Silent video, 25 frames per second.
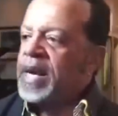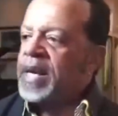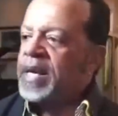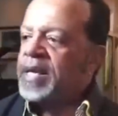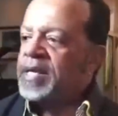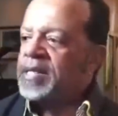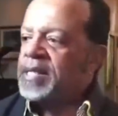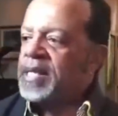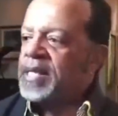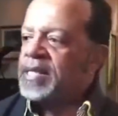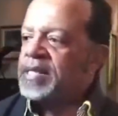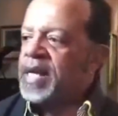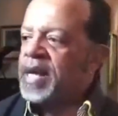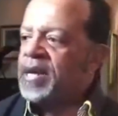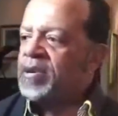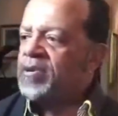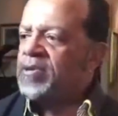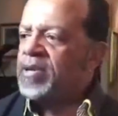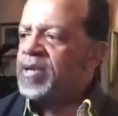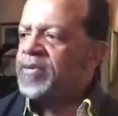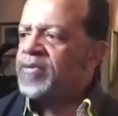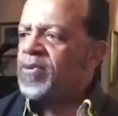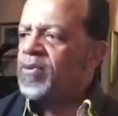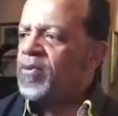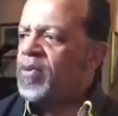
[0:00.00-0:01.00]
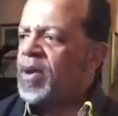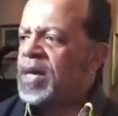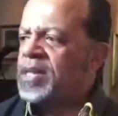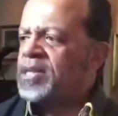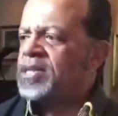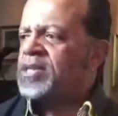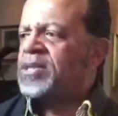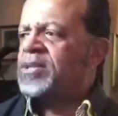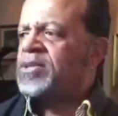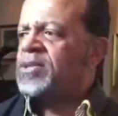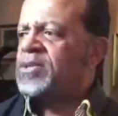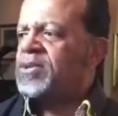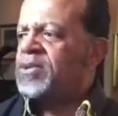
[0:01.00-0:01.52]
And he says, I don't even
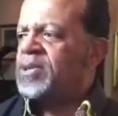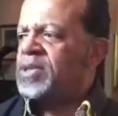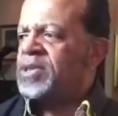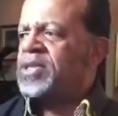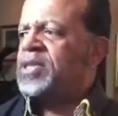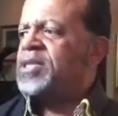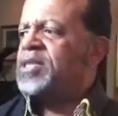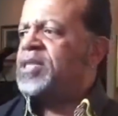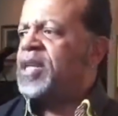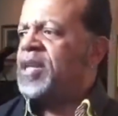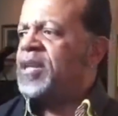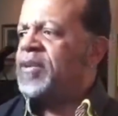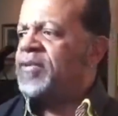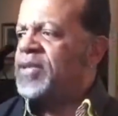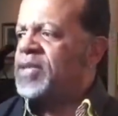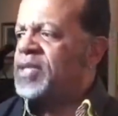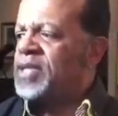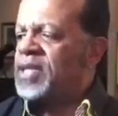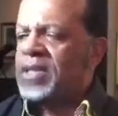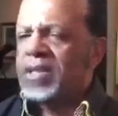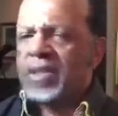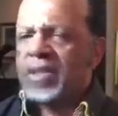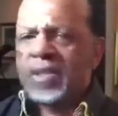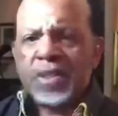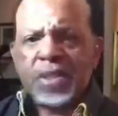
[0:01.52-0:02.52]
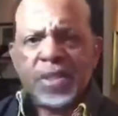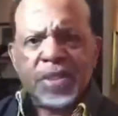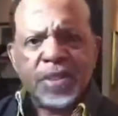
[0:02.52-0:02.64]
watch Christian television.